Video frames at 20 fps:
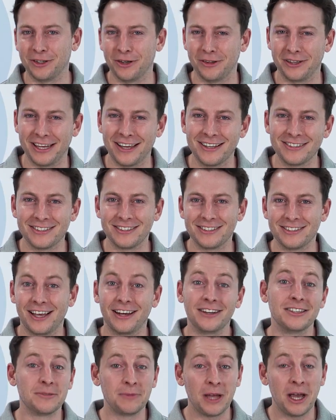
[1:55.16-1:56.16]
know the answer to that.
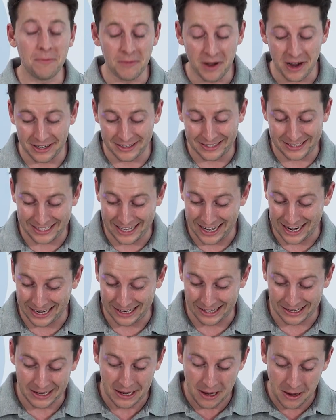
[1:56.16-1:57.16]
It's about
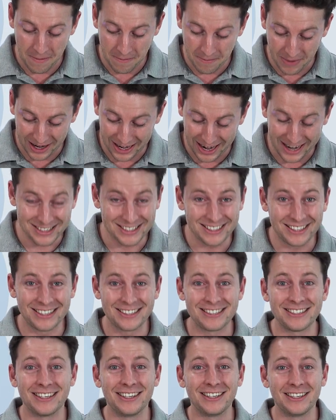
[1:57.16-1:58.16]
-10. But as you can
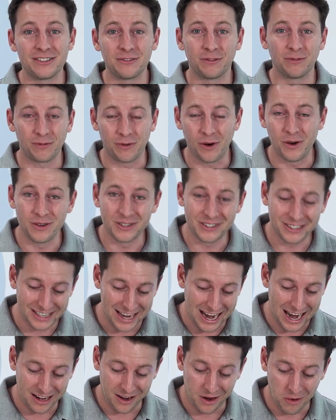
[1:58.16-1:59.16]
see, it's frozen
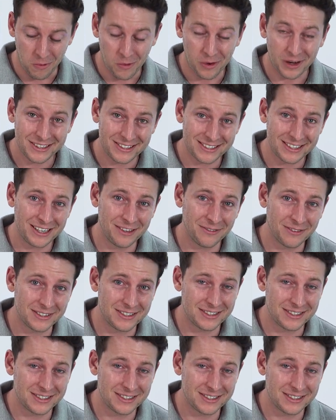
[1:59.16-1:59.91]
and I want to see if it